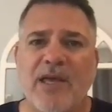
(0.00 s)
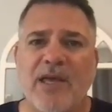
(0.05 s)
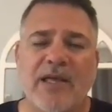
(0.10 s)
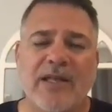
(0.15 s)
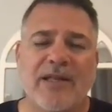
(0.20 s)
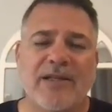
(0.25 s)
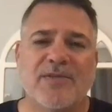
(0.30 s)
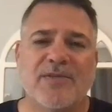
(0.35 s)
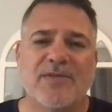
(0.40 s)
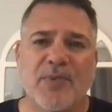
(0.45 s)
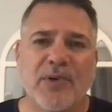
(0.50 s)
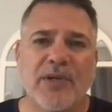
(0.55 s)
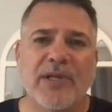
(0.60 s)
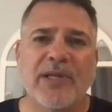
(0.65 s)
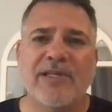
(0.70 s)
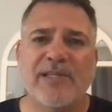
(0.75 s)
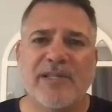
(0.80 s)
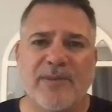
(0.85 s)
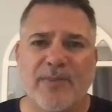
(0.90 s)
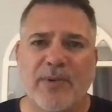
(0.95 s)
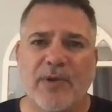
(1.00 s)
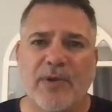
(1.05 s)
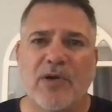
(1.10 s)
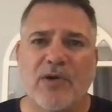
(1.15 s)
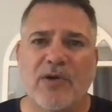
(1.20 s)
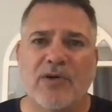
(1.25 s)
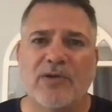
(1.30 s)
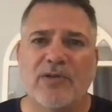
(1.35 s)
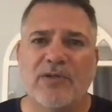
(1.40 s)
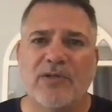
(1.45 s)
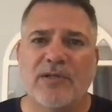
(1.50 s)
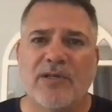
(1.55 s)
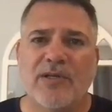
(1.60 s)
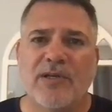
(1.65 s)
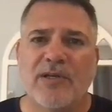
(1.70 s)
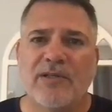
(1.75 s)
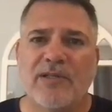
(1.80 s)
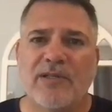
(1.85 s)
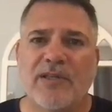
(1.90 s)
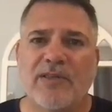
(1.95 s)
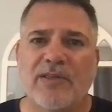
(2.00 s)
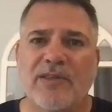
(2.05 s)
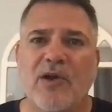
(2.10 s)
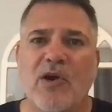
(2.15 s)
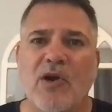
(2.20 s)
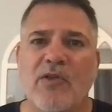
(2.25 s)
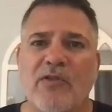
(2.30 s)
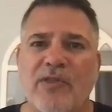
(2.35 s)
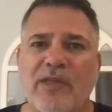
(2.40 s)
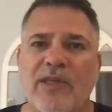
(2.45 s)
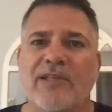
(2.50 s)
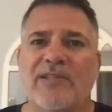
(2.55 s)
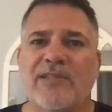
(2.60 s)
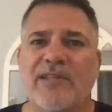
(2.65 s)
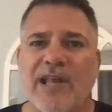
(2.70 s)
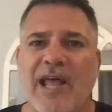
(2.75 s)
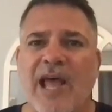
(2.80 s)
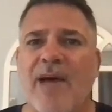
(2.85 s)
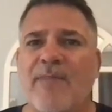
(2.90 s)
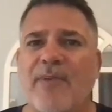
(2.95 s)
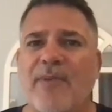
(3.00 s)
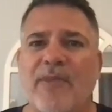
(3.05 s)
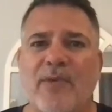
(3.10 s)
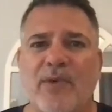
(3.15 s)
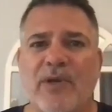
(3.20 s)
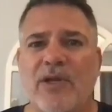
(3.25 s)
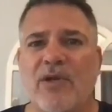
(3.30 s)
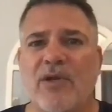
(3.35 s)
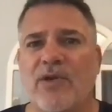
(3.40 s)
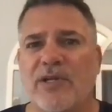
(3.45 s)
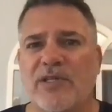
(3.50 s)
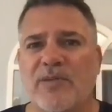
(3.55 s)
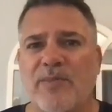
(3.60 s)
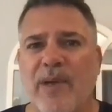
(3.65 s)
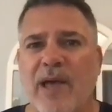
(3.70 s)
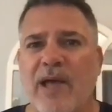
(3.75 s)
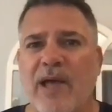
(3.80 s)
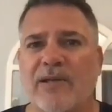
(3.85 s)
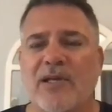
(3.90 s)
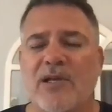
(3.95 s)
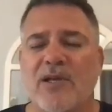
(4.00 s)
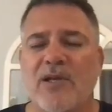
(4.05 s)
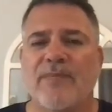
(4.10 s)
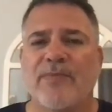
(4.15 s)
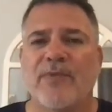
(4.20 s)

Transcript: it is pretty typical that there are things that happen that we don't expect.